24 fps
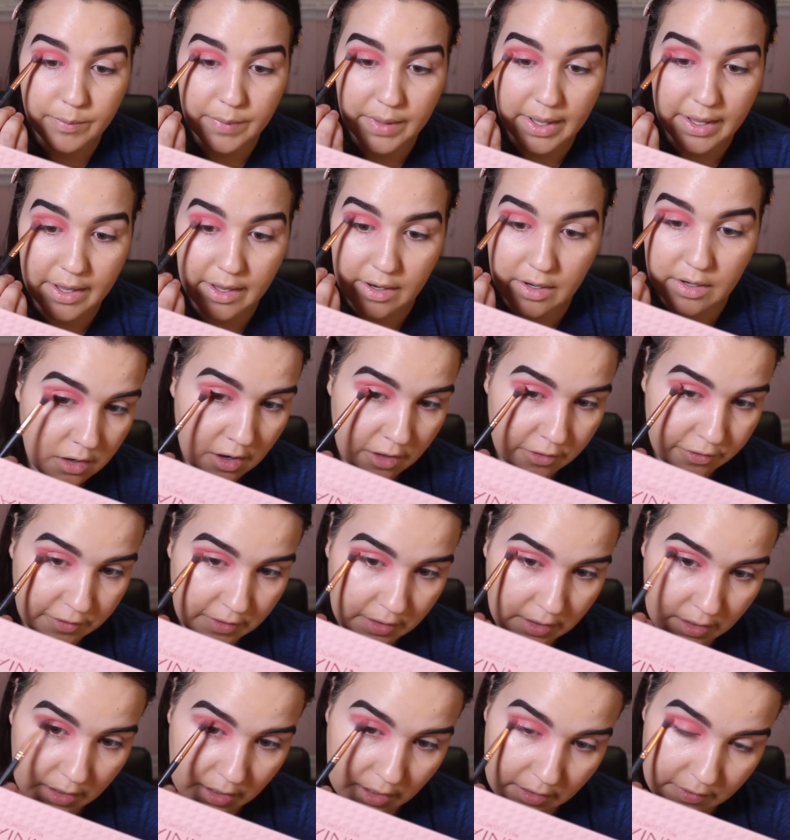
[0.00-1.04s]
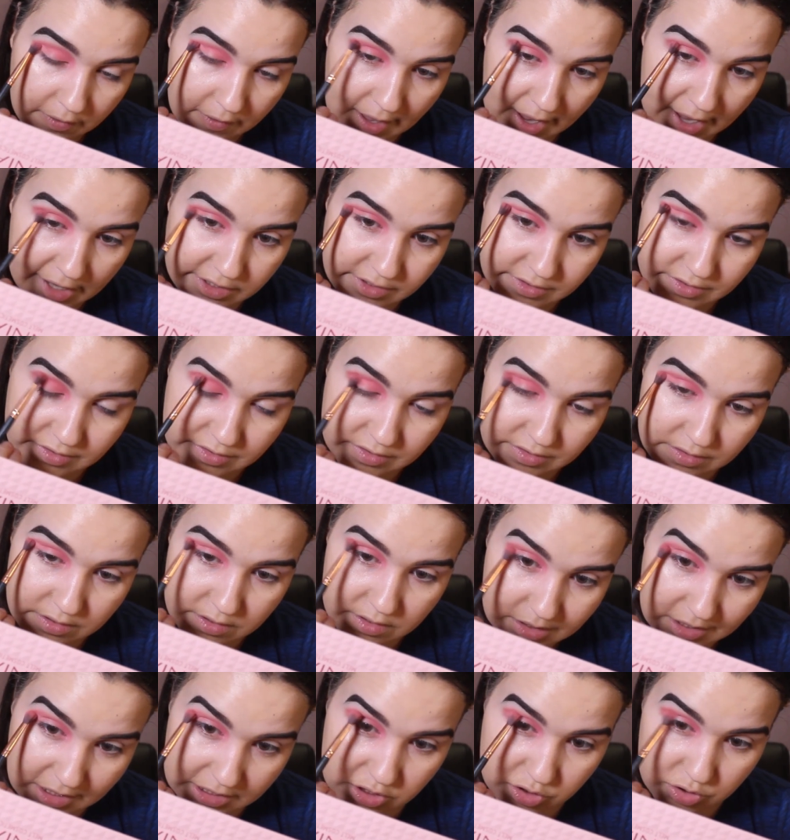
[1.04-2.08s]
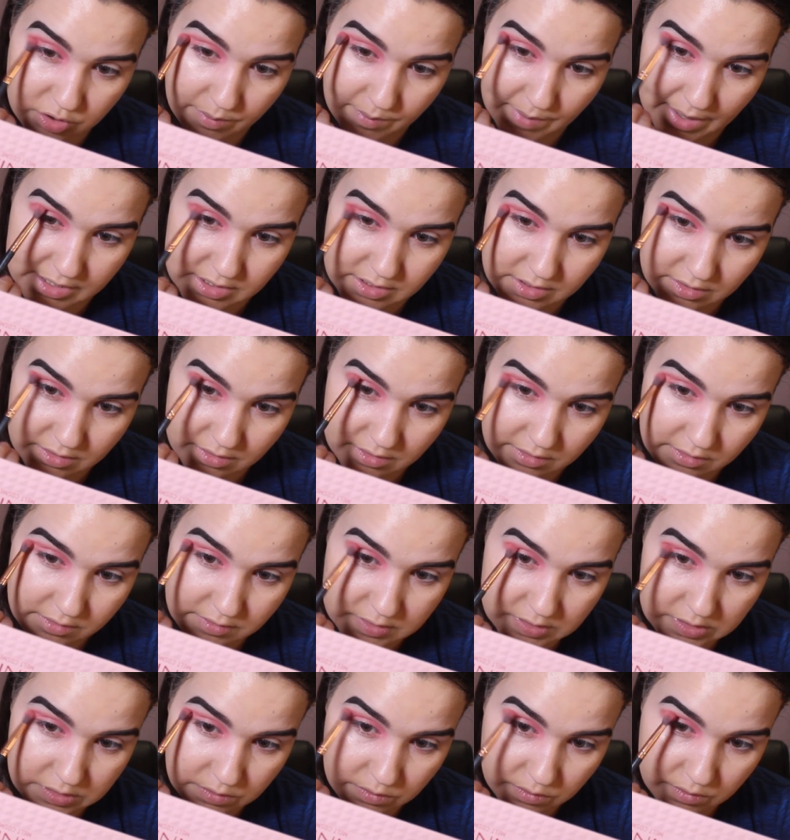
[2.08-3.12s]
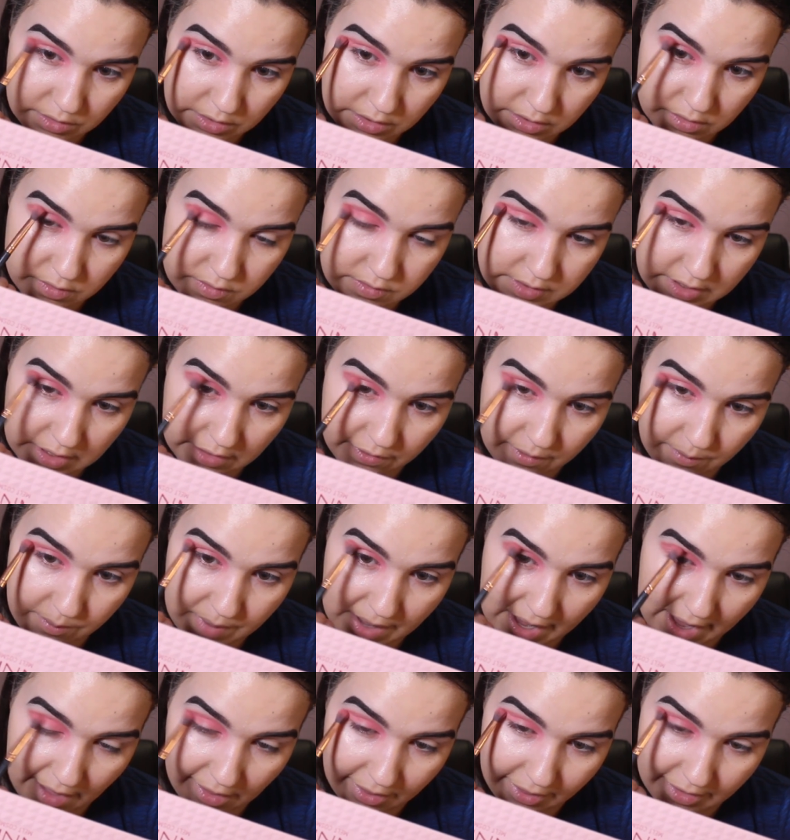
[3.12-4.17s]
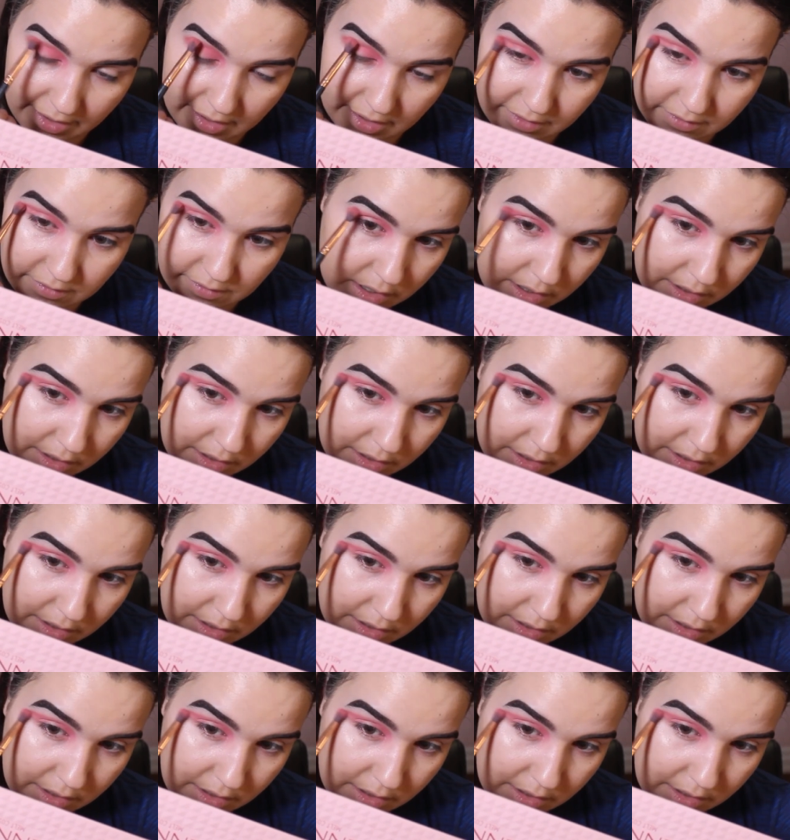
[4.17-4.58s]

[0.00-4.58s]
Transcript: but nothing that's detrimental to using the palette.